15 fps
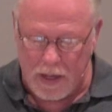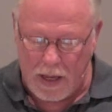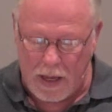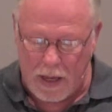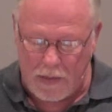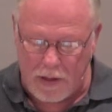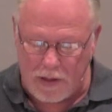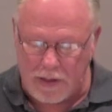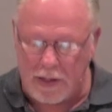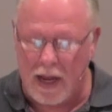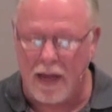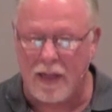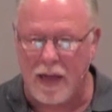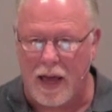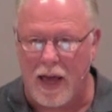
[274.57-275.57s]
They
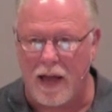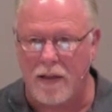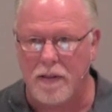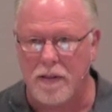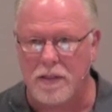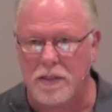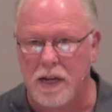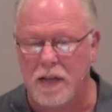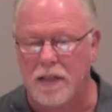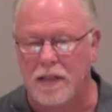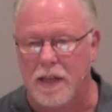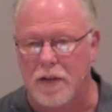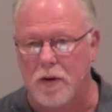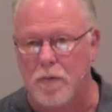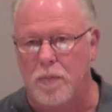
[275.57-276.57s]
say that
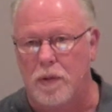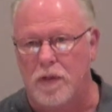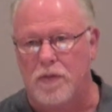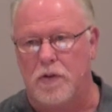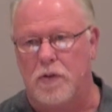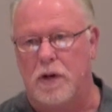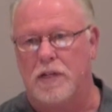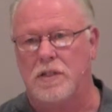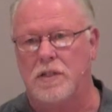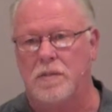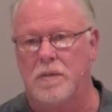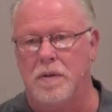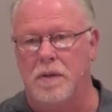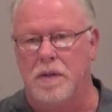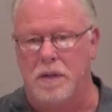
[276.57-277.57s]
they don't believe in the
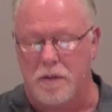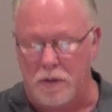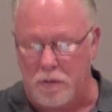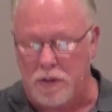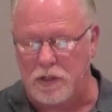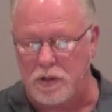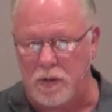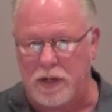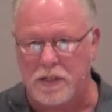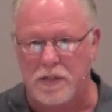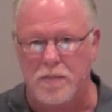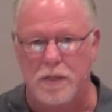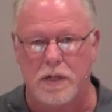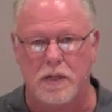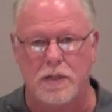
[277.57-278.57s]

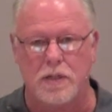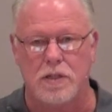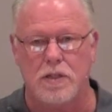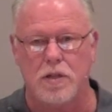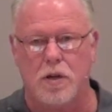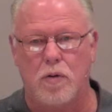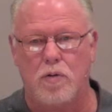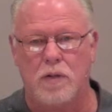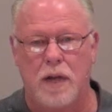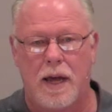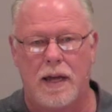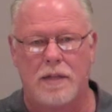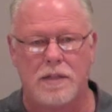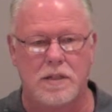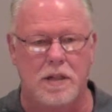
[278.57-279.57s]
resurrection, because there's no
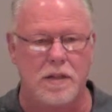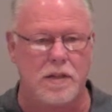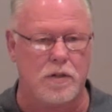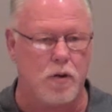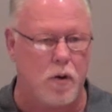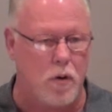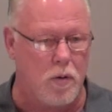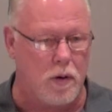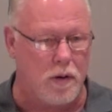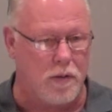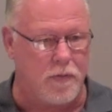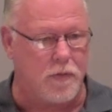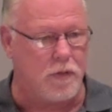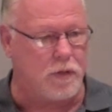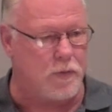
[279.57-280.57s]
texts in the Torah, the
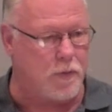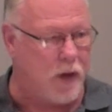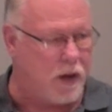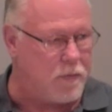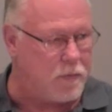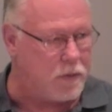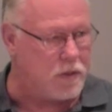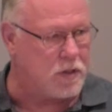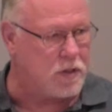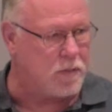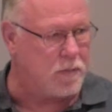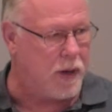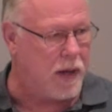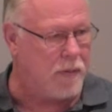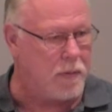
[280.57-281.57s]
first five books of the
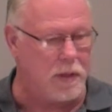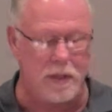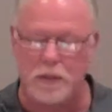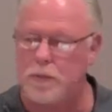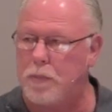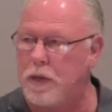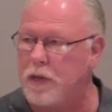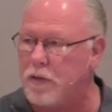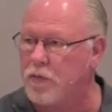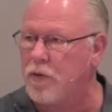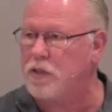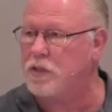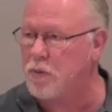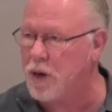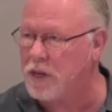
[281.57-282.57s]
Bible, that speak of
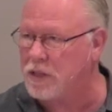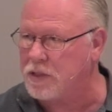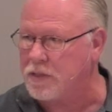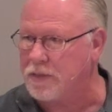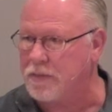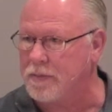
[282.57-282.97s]
resurrection.